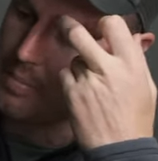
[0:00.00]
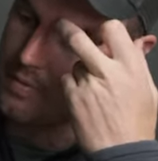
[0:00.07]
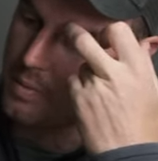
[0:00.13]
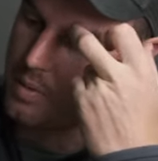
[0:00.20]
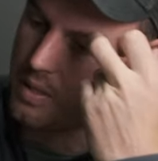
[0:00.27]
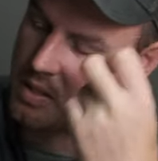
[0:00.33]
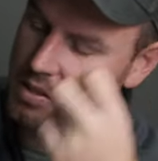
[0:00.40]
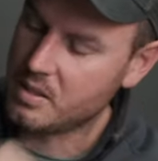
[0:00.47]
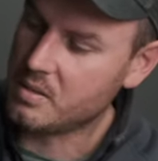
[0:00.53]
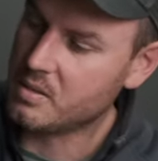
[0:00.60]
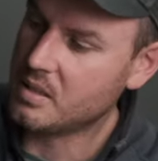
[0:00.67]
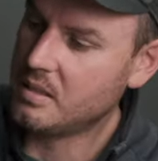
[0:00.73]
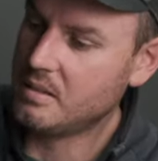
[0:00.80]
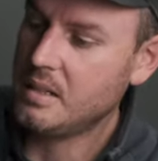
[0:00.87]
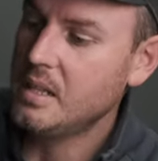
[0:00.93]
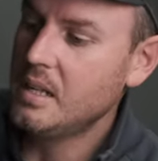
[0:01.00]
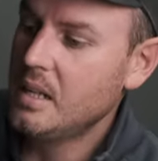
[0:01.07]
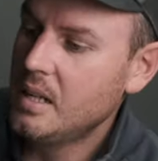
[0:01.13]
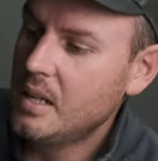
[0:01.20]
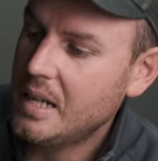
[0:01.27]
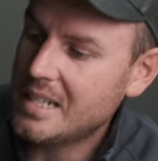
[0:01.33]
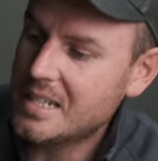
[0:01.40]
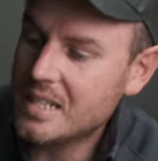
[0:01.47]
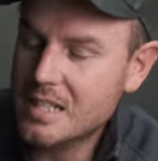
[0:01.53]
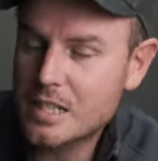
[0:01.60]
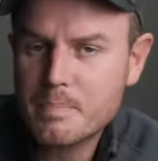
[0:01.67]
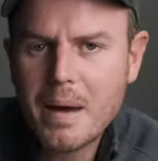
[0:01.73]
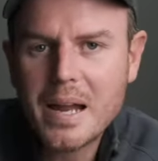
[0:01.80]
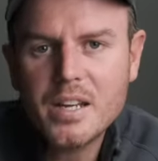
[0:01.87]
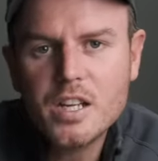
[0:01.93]
if I wanted to. So it's
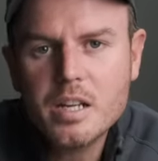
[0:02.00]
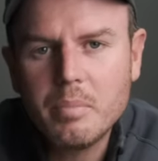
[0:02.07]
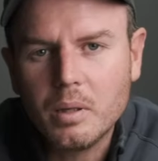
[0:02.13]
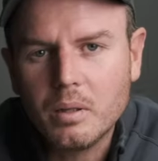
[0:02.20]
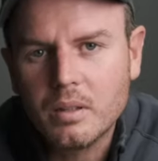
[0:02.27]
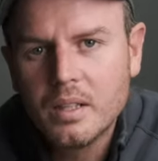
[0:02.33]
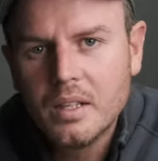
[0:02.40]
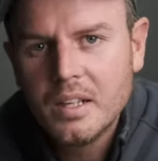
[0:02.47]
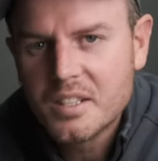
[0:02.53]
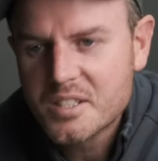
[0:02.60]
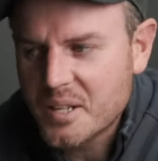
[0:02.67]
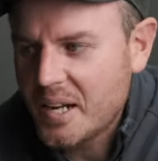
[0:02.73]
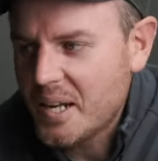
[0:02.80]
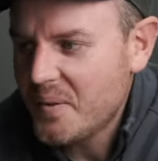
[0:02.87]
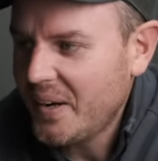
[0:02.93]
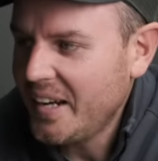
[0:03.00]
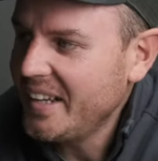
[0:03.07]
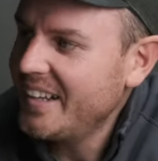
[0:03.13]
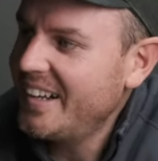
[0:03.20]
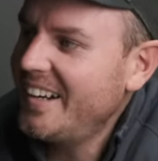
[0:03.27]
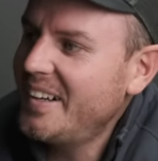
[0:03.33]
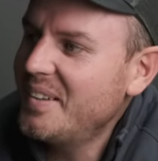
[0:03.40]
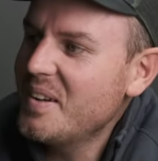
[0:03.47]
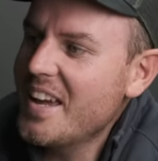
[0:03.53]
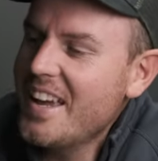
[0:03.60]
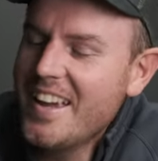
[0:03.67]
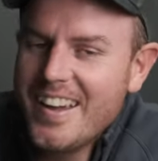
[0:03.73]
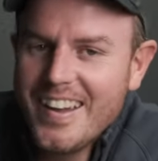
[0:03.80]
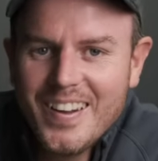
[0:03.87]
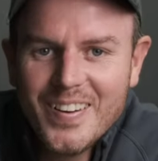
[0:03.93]
expandable. So anyway,
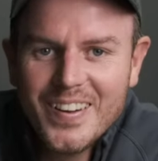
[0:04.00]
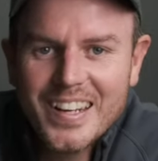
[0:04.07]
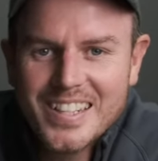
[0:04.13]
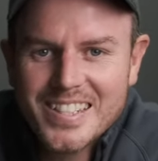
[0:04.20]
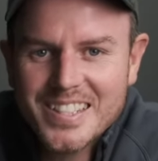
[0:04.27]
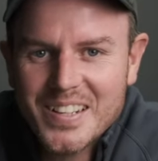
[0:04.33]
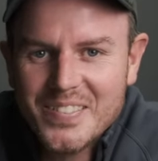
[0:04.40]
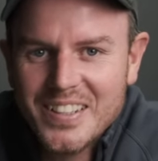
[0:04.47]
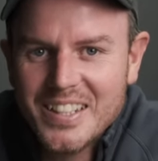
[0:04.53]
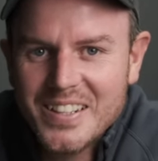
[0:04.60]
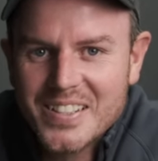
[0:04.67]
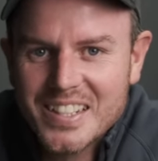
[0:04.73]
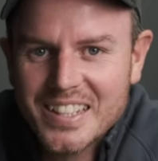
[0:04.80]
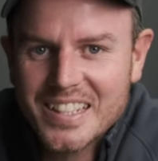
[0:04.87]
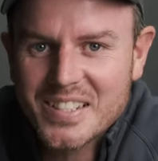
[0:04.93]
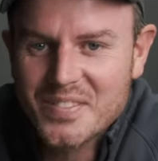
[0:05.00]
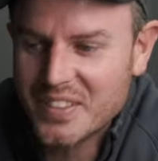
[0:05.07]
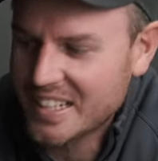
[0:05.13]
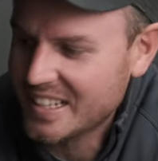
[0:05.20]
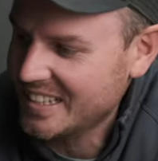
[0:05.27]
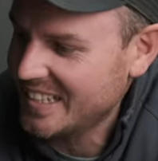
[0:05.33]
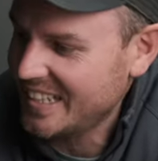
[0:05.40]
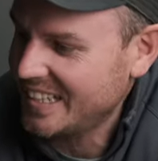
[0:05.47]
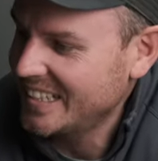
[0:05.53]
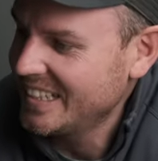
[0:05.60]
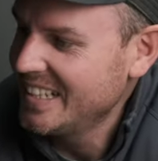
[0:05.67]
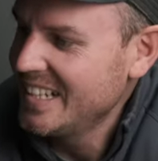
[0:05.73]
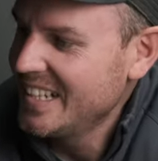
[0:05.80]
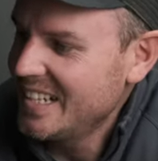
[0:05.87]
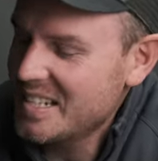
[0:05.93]
if you want to see me using this friggin' thing,
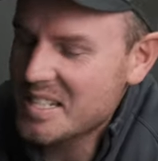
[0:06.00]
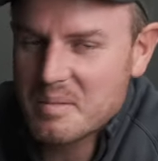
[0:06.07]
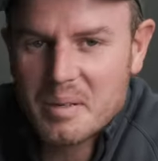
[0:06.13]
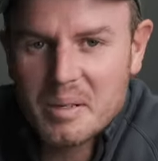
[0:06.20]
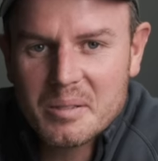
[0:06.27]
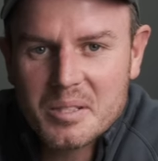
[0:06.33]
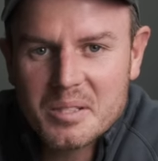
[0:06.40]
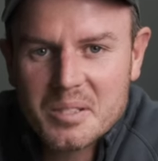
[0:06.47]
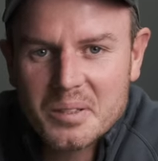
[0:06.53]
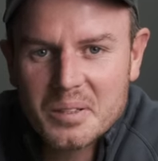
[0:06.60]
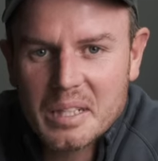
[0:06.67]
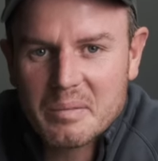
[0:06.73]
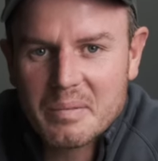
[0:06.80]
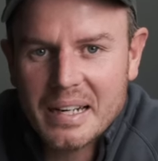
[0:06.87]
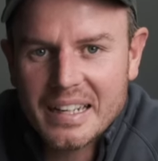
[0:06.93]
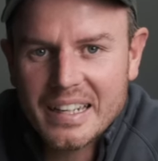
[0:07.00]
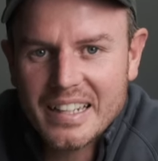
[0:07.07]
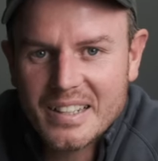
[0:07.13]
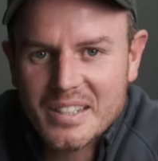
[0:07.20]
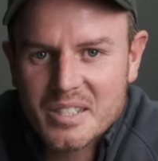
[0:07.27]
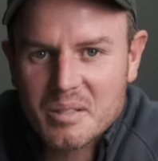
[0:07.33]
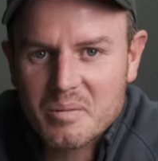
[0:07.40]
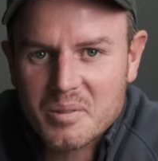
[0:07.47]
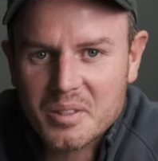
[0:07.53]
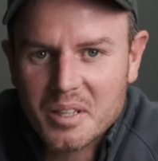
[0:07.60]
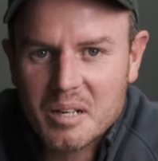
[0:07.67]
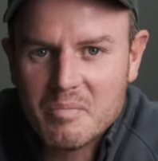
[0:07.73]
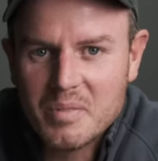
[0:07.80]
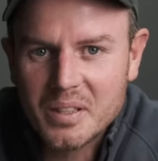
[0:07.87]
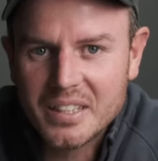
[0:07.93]
as opposed to just talking about it, hit the
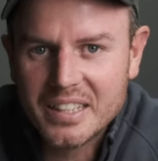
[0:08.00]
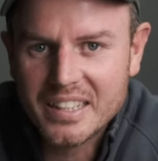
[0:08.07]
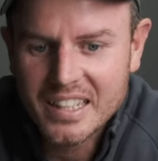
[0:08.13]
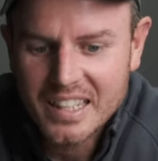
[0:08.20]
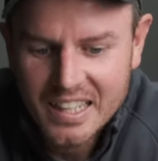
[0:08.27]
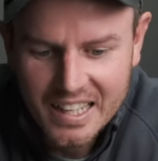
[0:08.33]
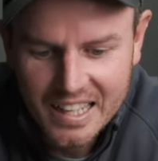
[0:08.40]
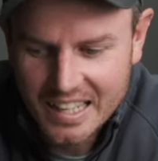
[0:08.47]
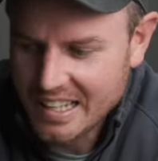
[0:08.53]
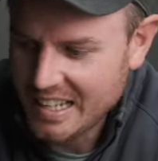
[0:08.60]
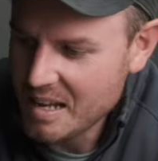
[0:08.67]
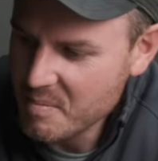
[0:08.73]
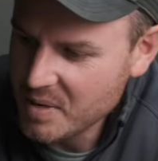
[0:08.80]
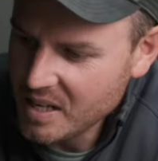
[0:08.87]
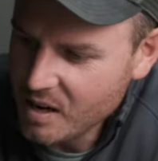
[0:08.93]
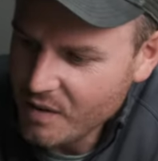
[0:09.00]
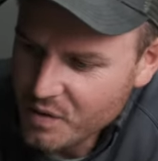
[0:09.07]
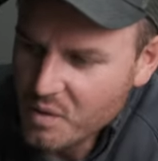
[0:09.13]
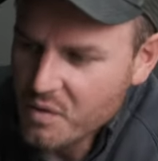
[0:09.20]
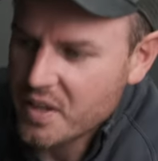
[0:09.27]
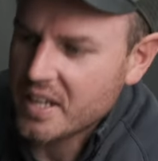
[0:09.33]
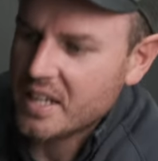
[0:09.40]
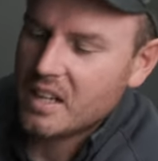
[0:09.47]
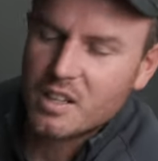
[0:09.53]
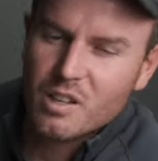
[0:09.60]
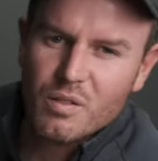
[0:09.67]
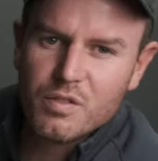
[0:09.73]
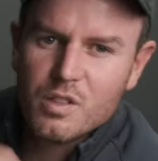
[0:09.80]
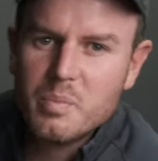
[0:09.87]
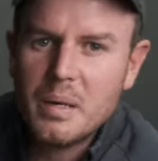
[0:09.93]
subscribe button. Let me know if you're thinking. I'd
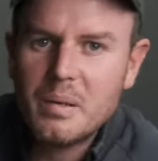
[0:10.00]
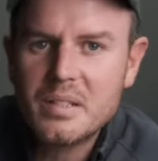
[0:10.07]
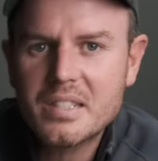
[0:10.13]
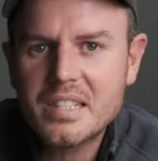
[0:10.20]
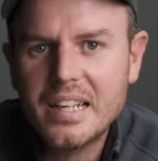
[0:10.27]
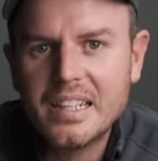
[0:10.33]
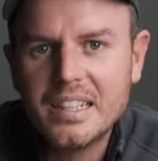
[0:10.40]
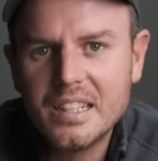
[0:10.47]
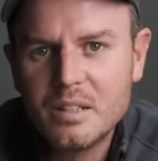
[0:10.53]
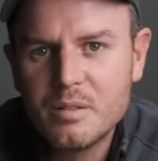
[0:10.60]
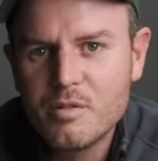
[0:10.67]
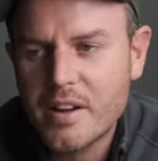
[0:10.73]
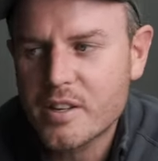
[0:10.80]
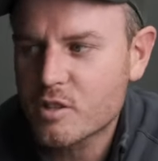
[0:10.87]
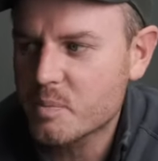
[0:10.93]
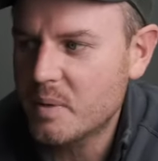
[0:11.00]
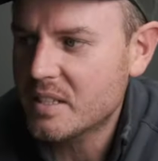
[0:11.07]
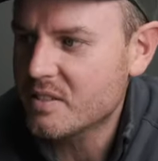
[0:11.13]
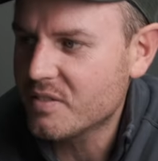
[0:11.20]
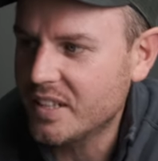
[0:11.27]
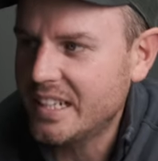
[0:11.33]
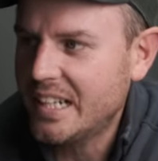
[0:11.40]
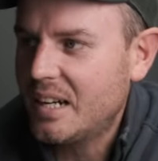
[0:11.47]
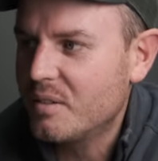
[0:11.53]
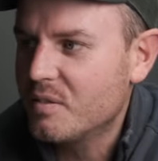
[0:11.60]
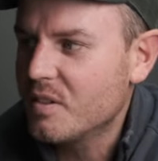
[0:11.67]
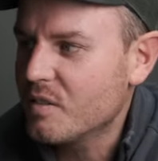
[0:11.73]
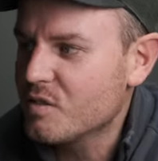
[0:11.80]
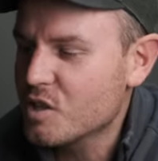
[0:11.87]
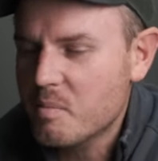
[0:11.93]
love to be able to say, you know, retrospectively now,
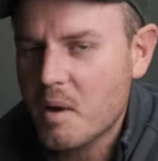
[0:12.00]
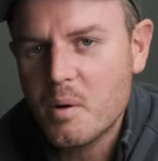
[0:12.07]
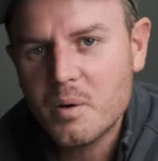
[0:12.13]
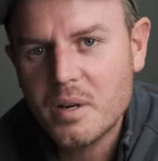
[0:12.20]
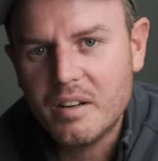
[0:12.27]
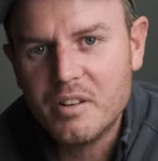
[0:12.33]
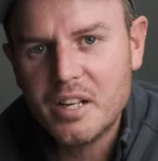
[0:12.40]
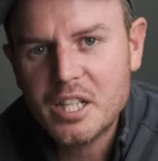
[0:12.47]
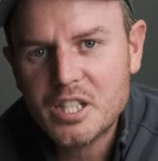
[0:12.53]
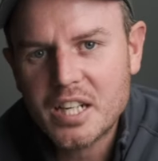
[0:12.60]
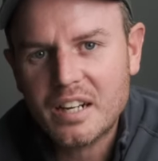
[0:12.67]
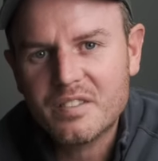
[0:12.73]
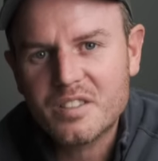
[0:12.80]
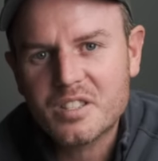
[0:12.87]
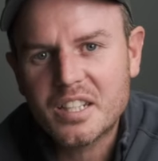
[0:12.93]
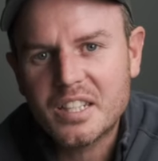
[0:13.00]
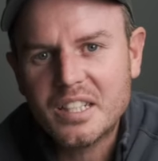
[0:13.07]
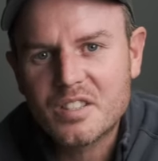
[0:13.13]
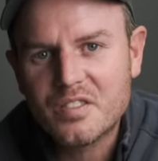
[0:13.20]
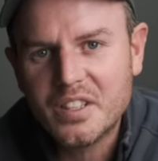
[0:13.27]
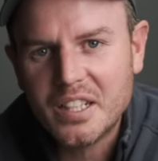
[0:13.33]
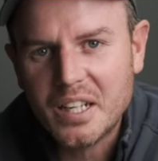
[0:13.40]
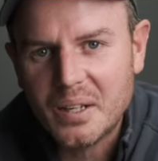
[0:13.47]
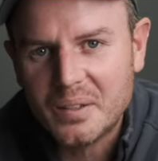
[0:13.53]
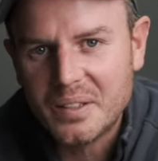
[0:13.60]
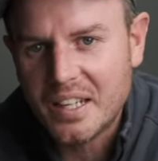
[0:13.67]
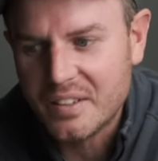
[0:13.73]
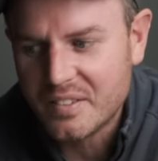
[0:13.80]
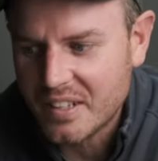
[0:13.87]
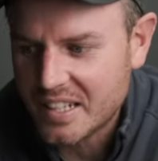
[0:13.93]
if Shimoda reach out to seeing this video
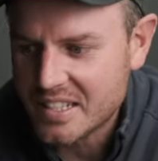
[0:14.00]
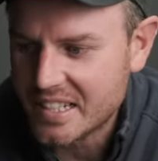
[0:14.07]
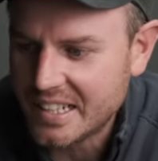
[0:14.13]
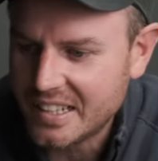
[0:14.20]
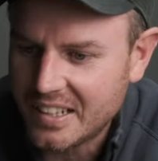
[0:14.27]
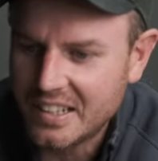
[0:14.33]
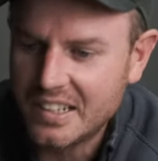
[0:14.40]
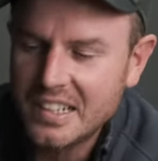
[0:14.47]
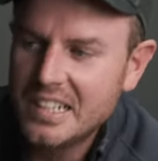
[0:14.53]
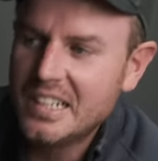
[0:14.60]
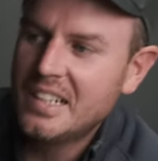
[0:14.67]
and they say, oh,